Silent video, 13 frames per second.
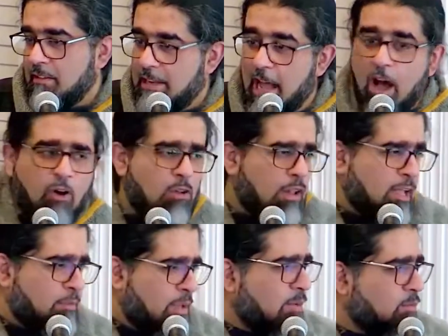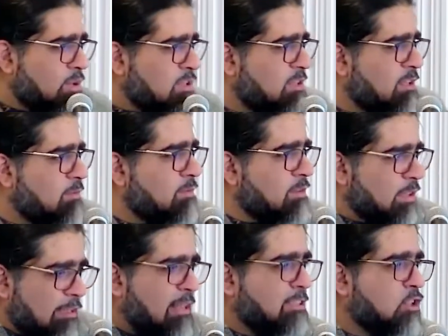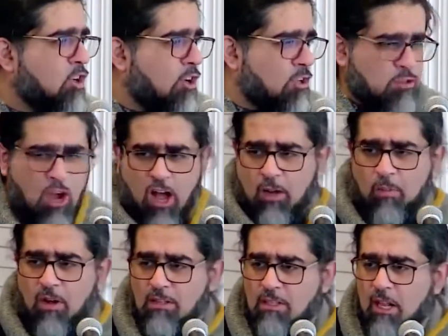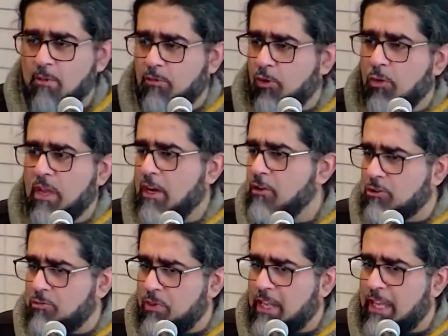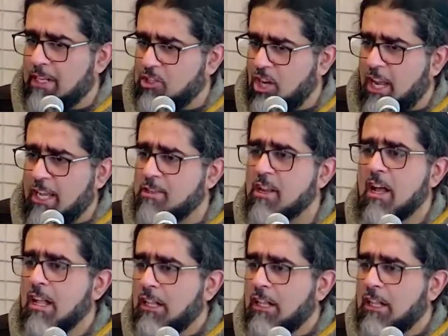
Now, like being Muslims, yeah, that's good. You talk about Islamophobia, you're bringing change.